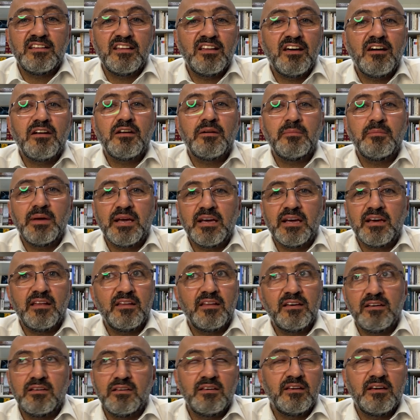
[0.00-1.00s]
in Arabic,
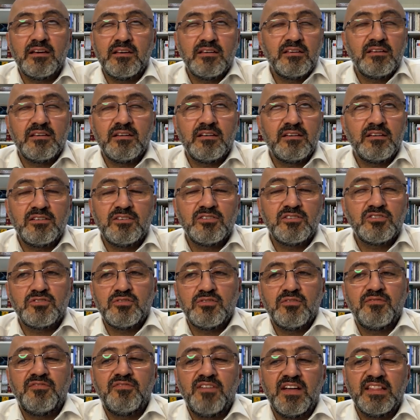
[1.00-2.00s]
and I used
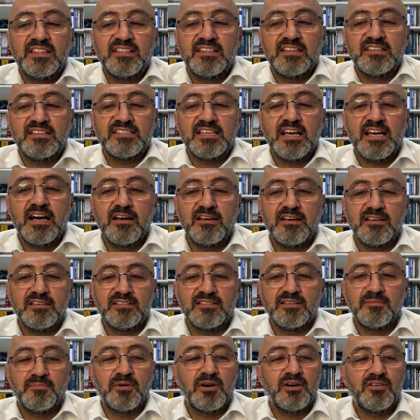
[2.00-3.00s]
to
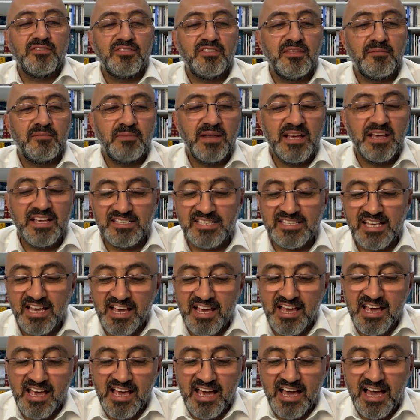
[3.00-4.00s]
fantasize about the place.
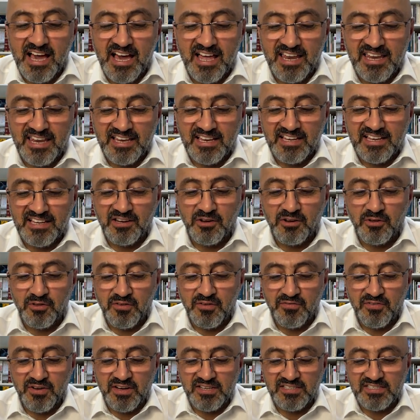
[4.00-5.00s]
And
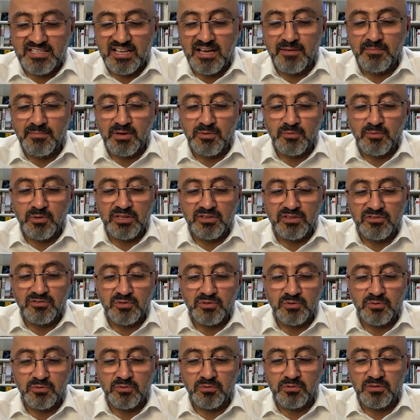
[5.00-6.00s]
the first time I went
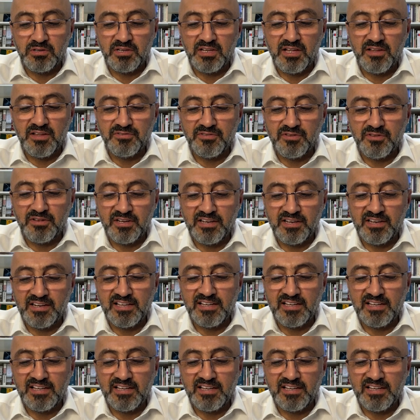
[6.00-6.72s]
to London in